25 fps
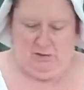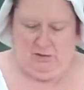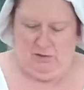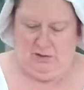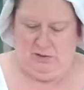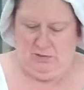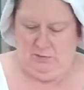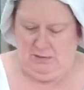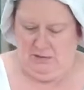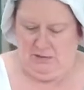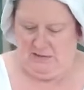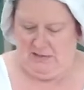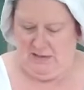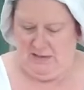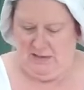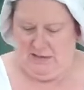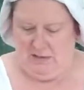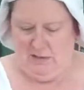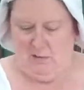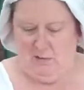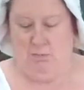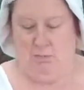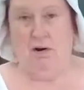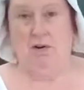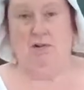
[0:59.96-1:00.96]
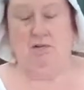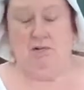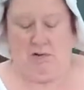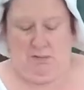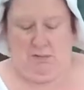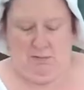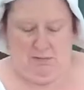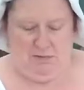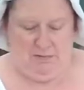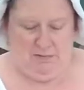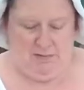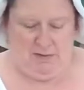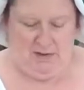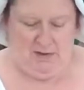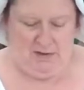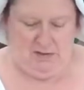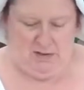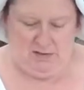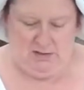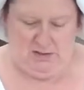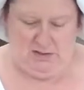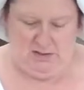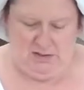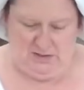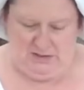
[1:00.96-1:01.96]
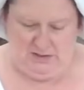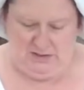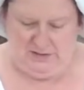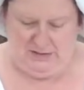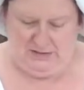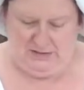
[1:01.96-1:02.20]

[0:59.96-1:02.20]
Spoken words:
Just mix that into breadcrumbs first.